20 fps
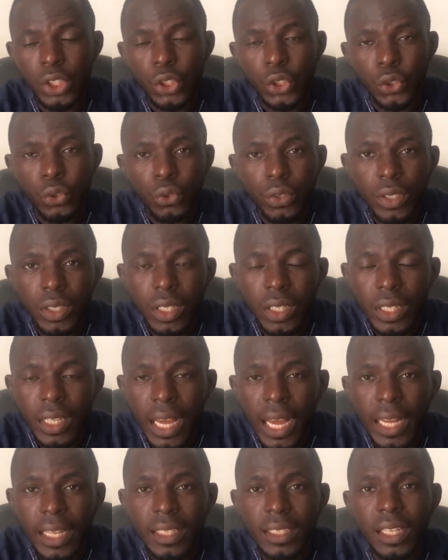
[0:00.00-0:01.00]
You need an
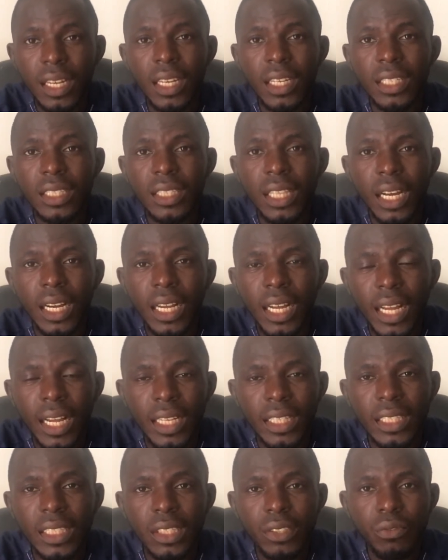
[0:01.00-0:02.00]
acrylic that
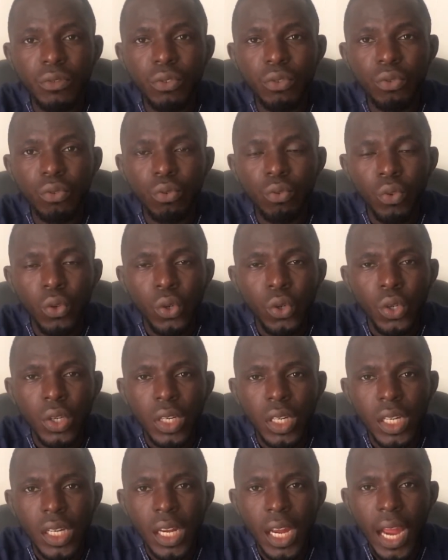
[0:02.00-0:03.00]
can give you
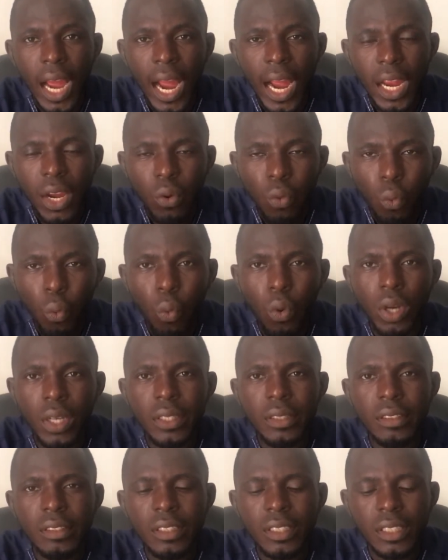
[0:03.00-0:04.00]
high
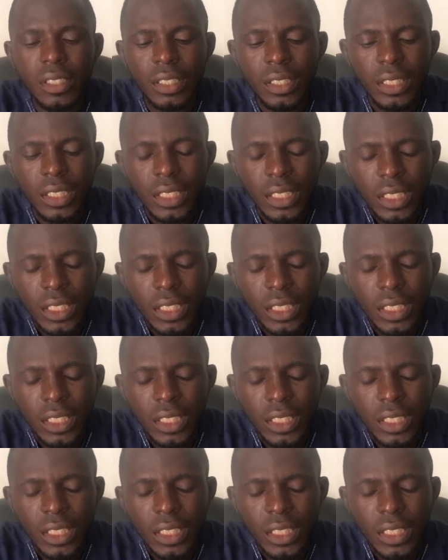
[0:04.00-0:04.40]
quality